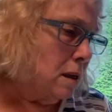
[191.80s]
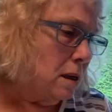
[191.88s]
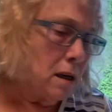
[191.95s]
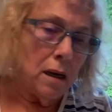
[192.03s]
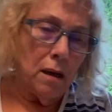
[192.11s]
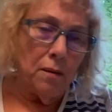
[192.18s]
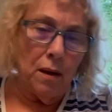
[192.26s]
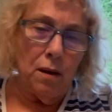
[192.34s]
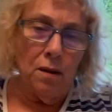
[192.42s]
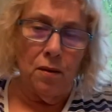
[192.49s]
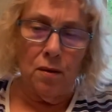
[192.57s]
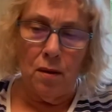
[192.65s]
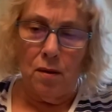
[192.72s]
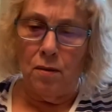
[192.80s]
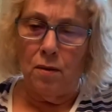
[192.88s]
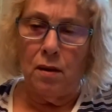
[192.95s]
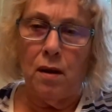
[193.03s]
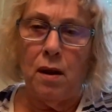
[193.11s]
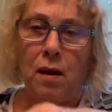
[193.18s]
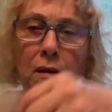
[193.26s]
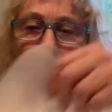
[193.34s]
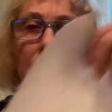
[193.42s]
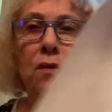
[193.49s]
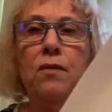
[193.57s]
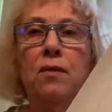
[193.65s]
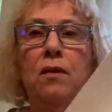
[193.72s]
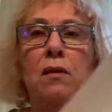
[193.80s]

And this is the canvas